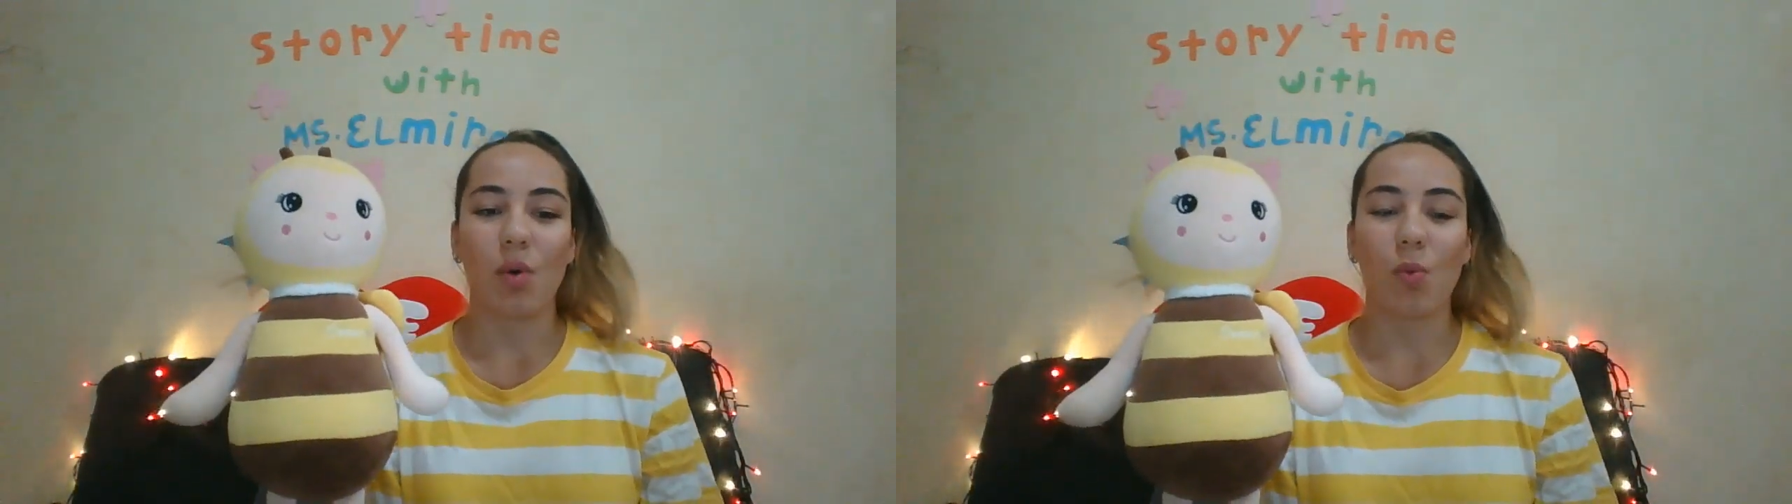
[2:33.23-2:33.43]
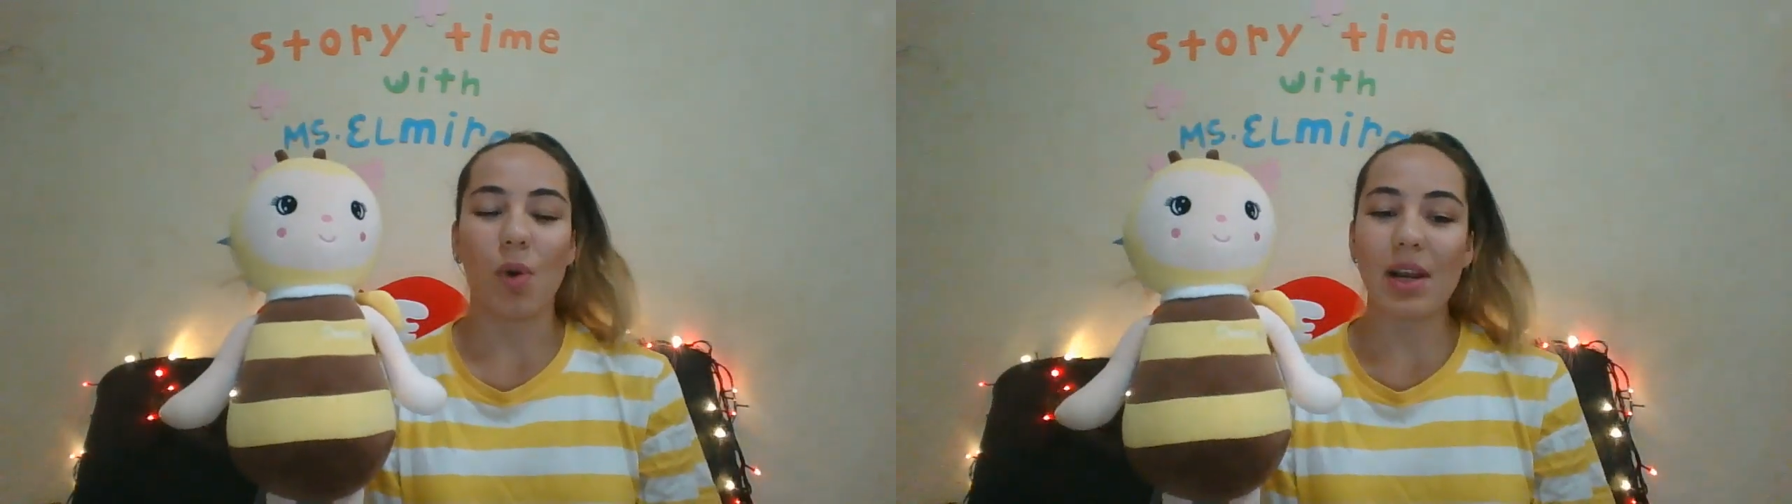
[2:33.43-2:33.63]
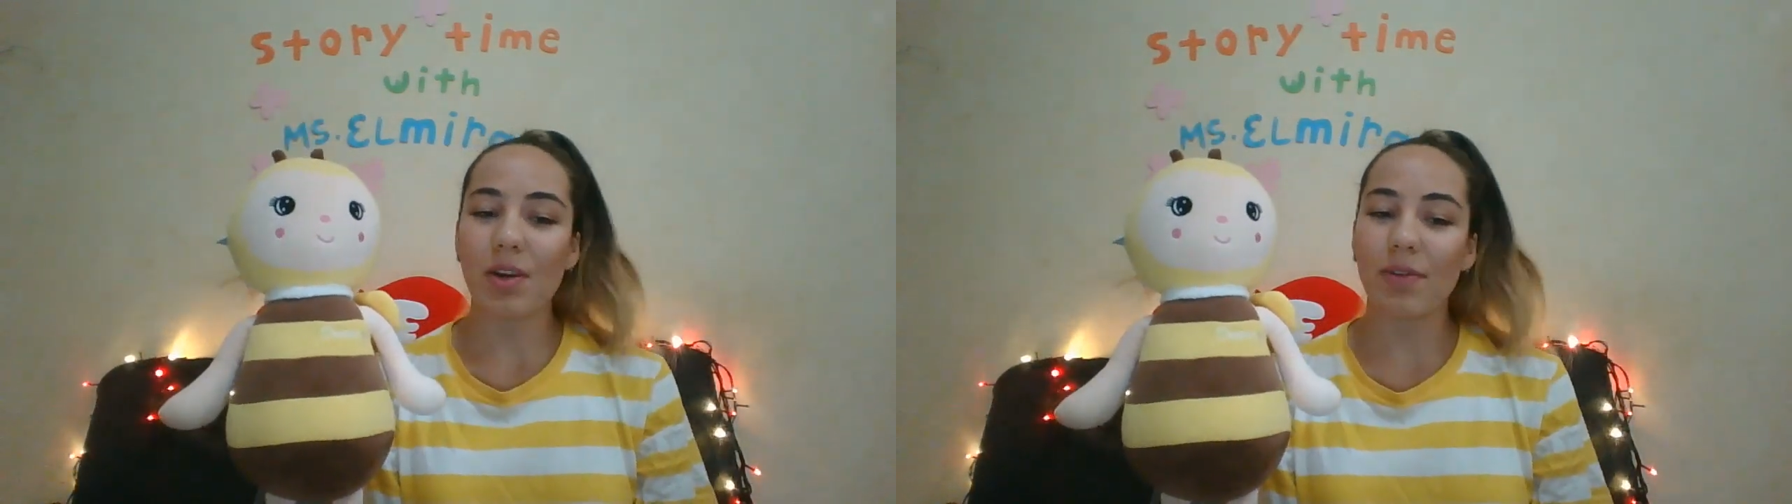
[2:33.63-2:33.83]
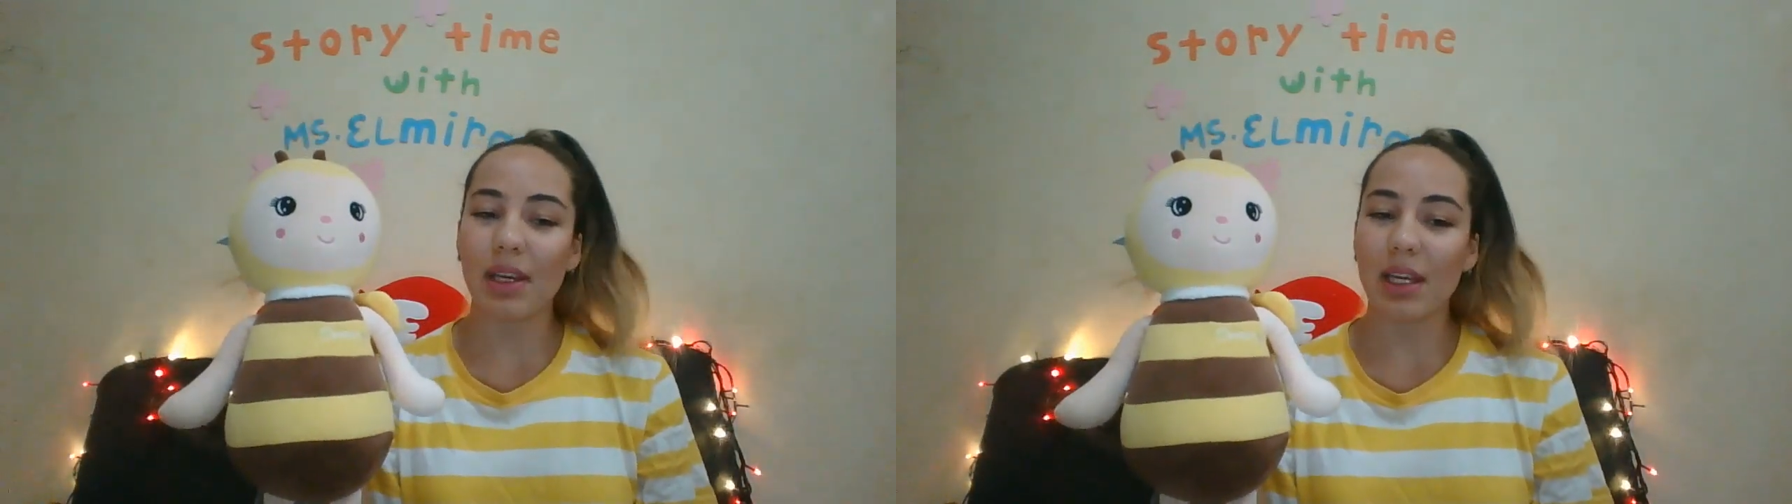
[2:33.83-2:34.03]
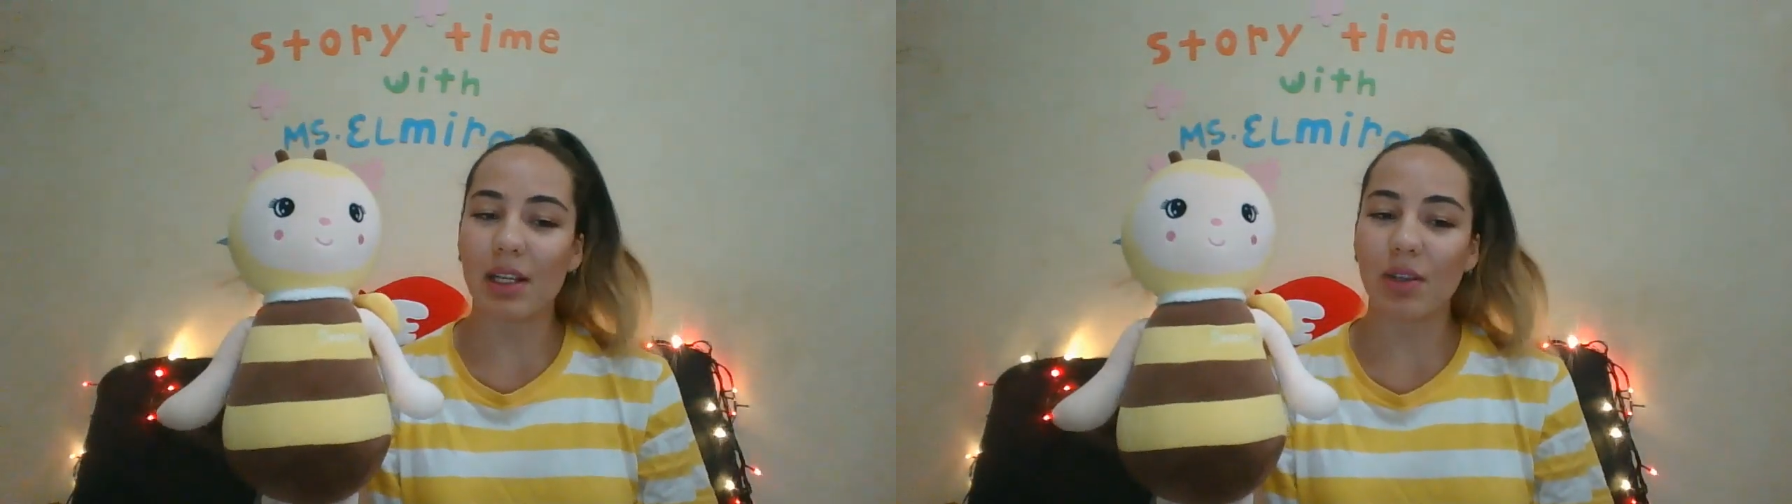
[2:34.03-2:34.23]
One of
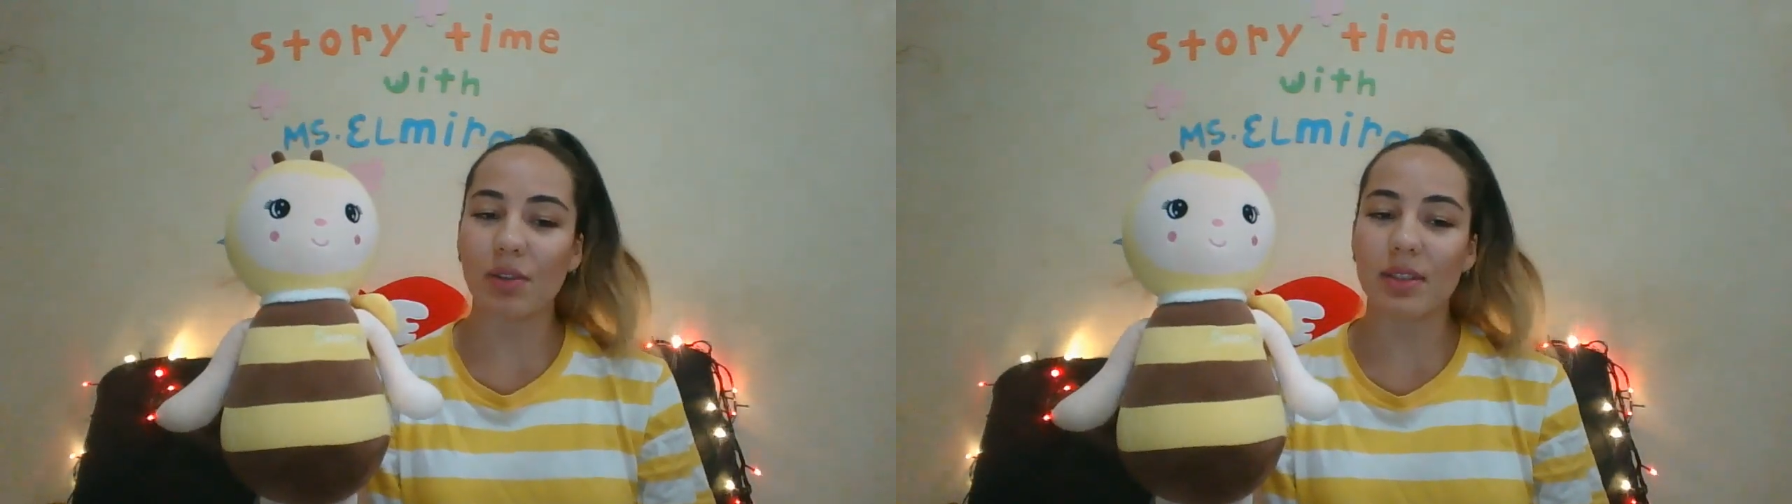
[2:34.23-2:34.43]
the yellow